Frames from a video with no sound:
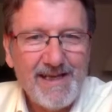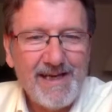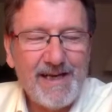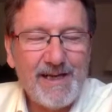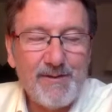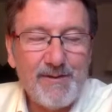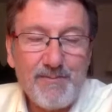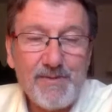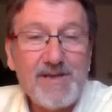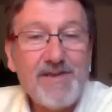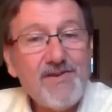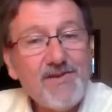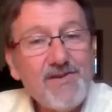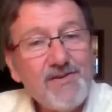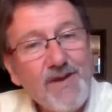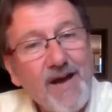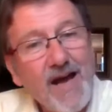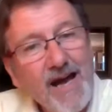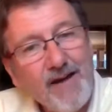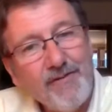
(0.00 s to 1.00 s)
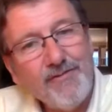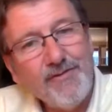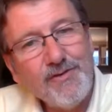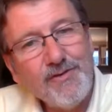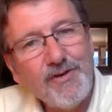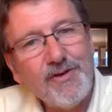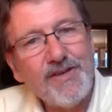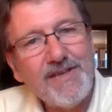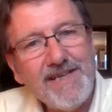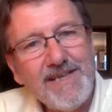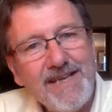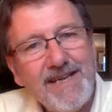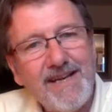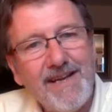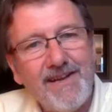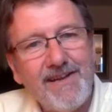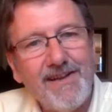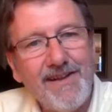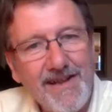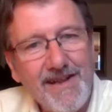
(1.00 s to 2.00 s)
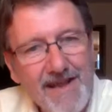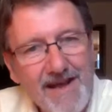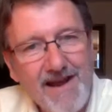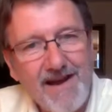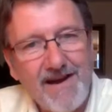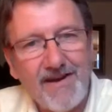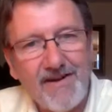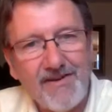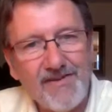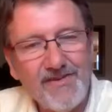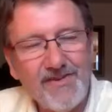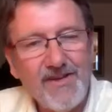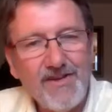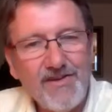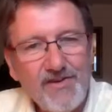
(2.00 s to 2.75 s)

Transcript: And it means you have not yet learned